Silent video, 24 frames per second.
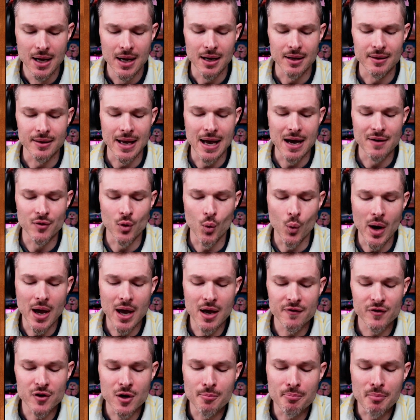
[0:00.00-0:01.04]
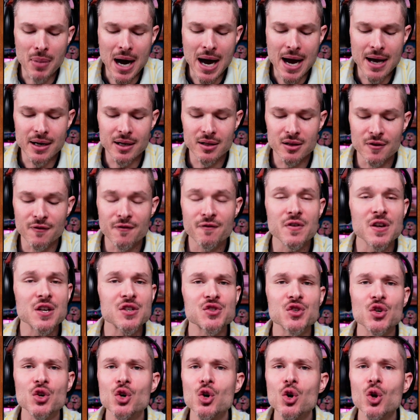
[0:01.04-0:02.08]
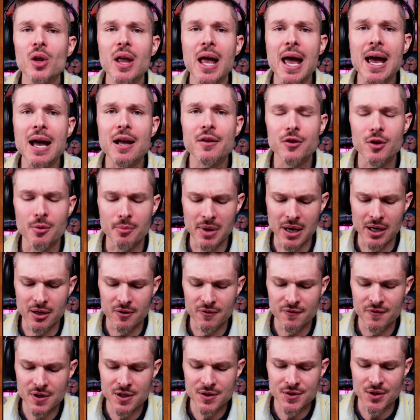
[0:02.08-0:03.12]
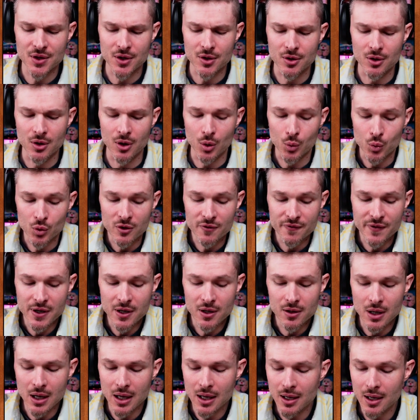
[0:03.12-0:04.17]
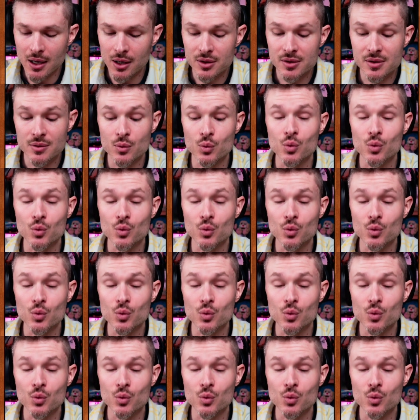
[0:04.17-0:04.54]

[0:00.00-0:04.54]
And they have a way of combining the physical and the metaphysical, reveal, uh,